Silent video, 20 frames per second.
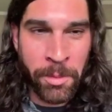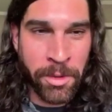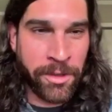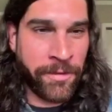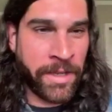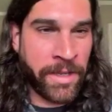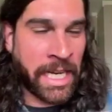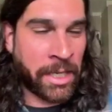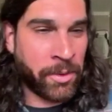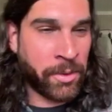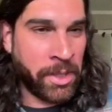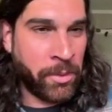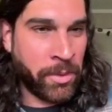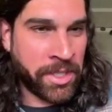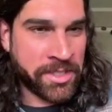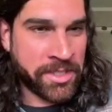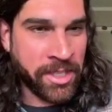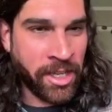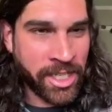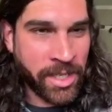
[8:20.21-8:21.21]
more event I really
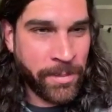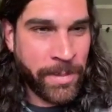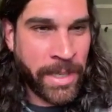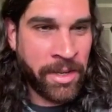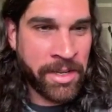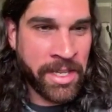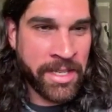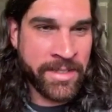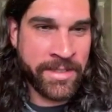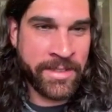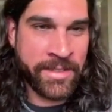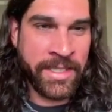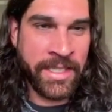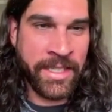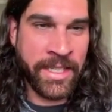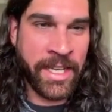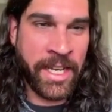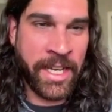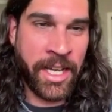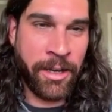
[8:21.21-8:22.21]
want to talk about is
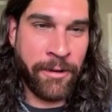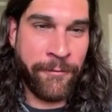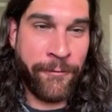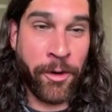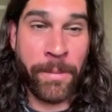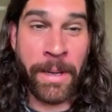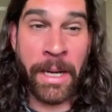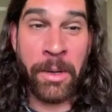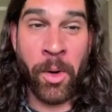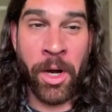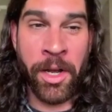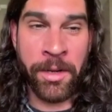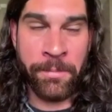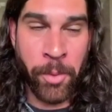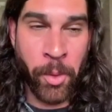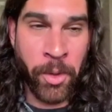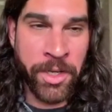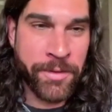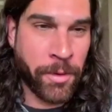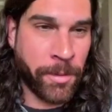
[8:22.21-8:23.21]
the 4x1,
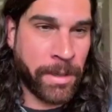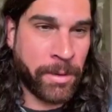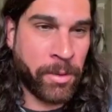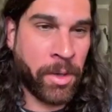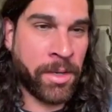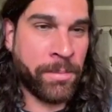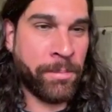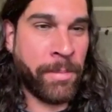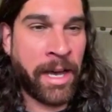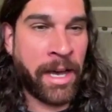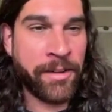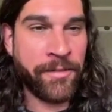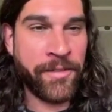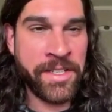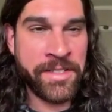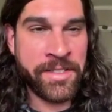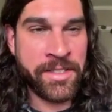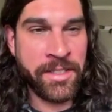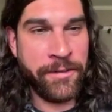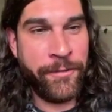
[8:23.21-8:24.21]
boys 4x1, Mountain
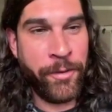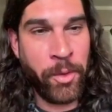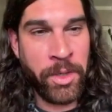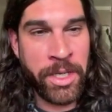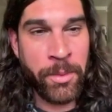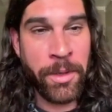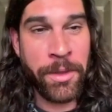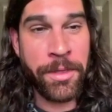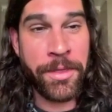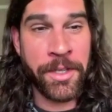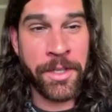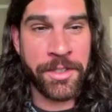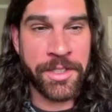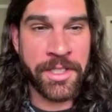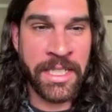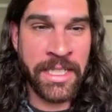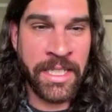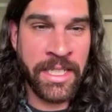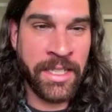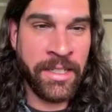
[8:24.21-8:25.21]
Vista
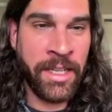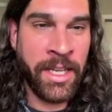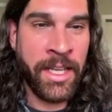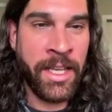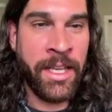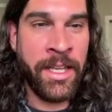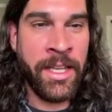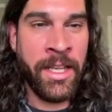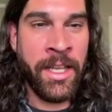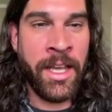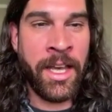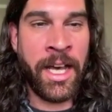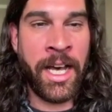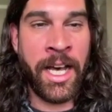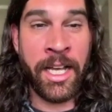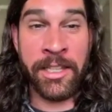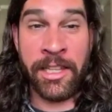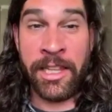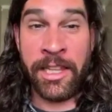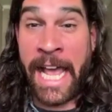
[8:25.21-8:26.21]
41:13
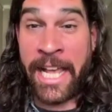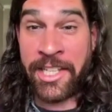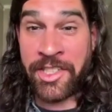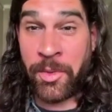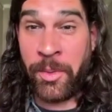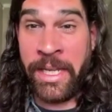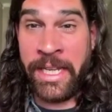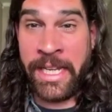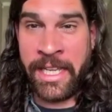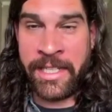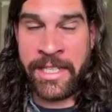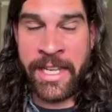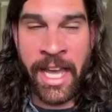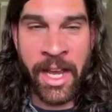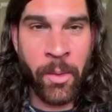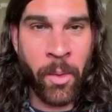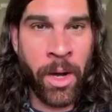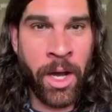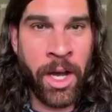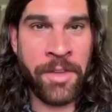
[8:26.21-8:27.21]
last week at
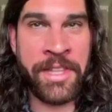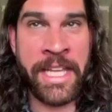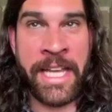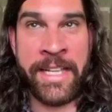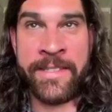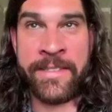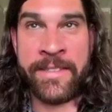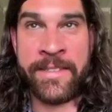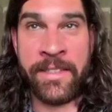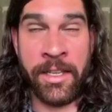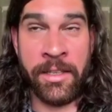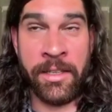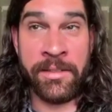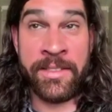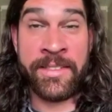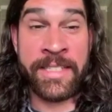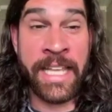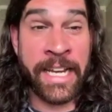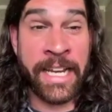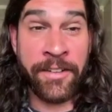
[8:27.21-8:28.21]
Niwot. That's the
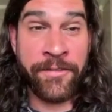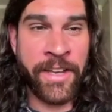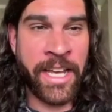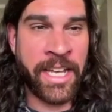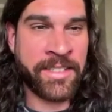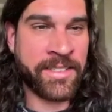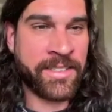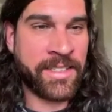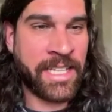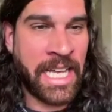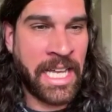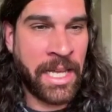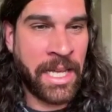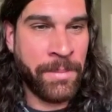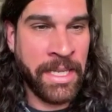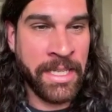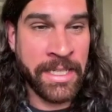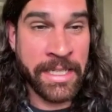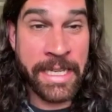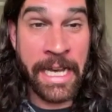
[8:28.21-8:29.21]
second fastest
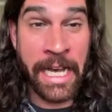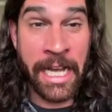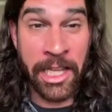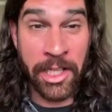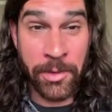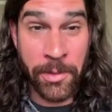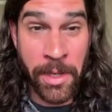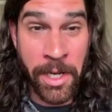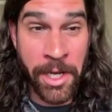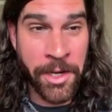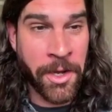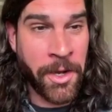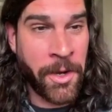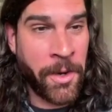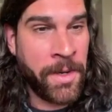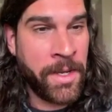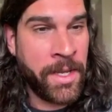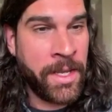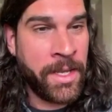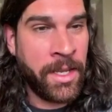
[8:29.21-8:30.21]
time in
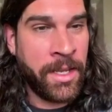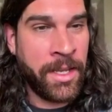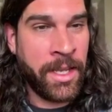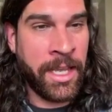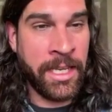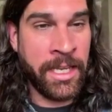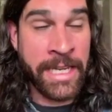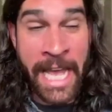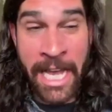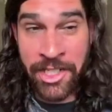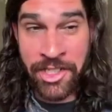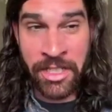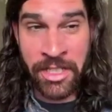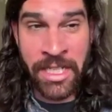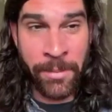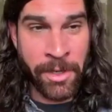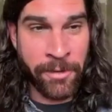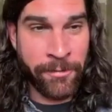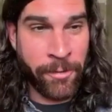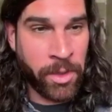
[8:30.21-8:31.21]
Colorado, a nationally
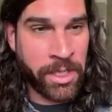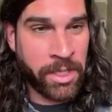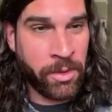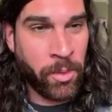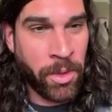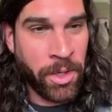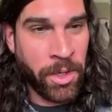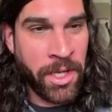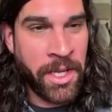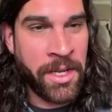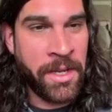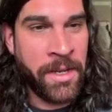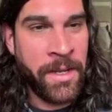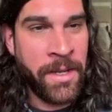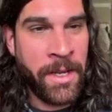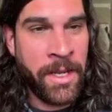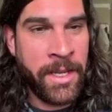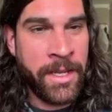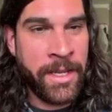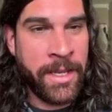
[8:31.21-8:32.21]
number 41,
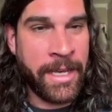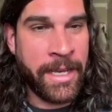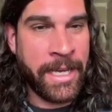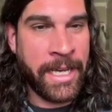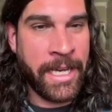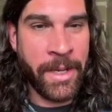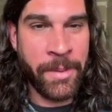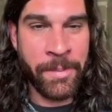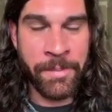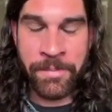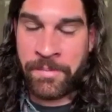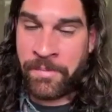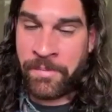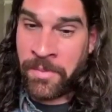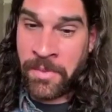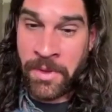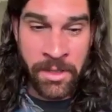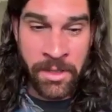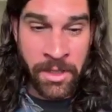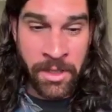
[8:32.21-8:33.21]
um,
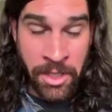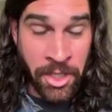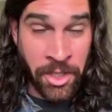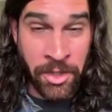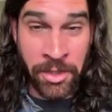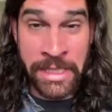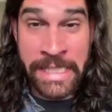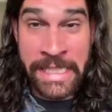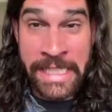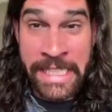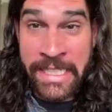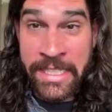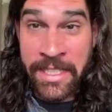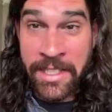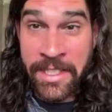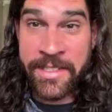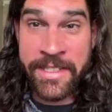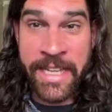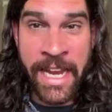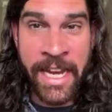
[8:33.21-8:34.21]
currently leading
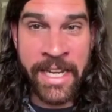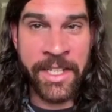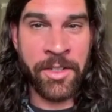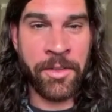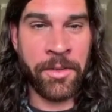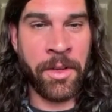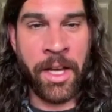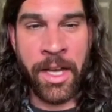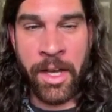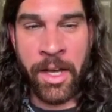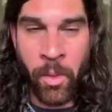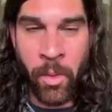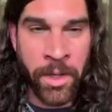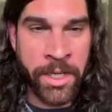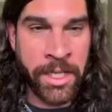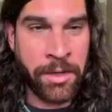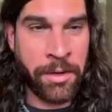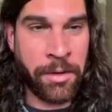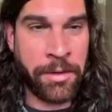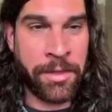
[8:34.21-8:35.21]
state. What
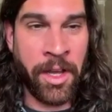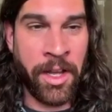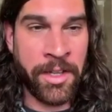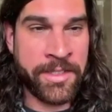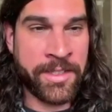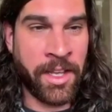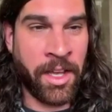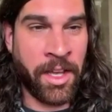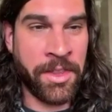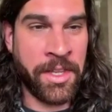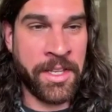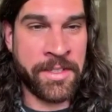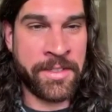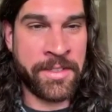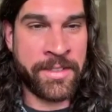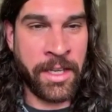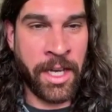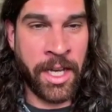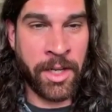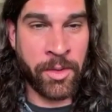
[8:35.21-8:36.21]
are your thoughts on
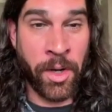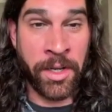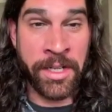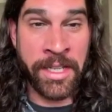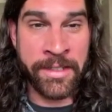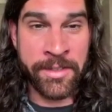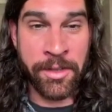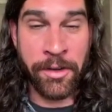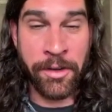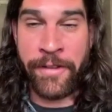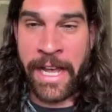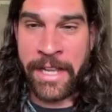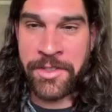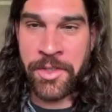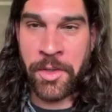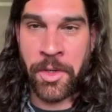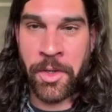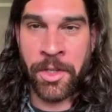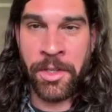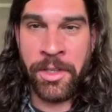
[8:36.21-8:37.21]
this running so fast
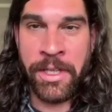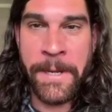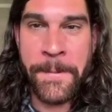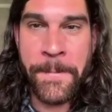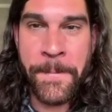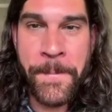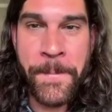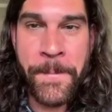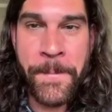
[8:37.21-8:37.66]
so early?